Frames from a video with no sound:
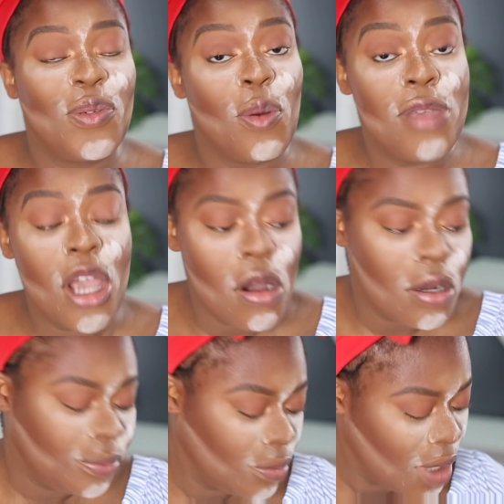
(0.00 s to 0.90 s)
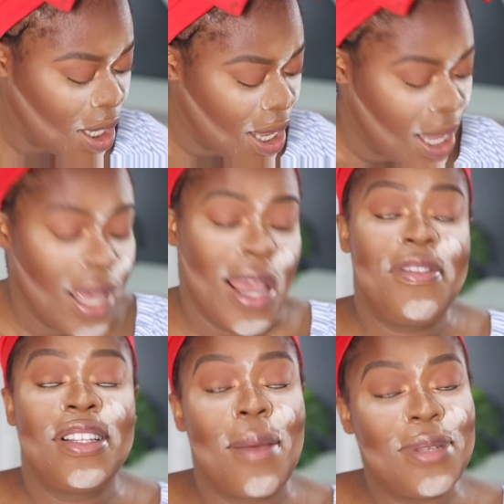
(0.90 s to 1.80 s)
For me,
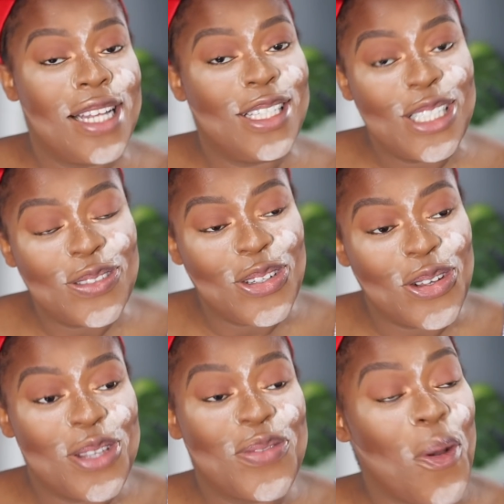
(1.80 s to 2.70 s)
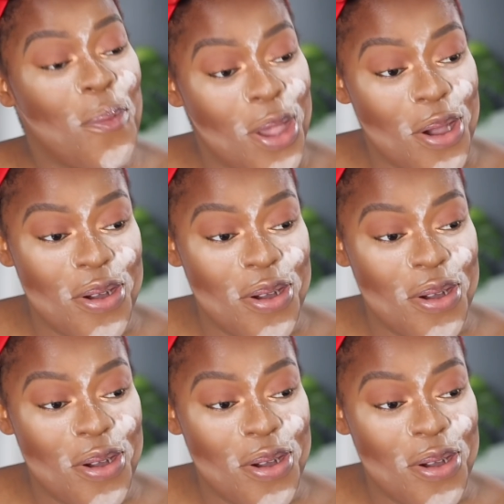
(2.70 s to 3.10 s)
everything I'm saying in this video is for me,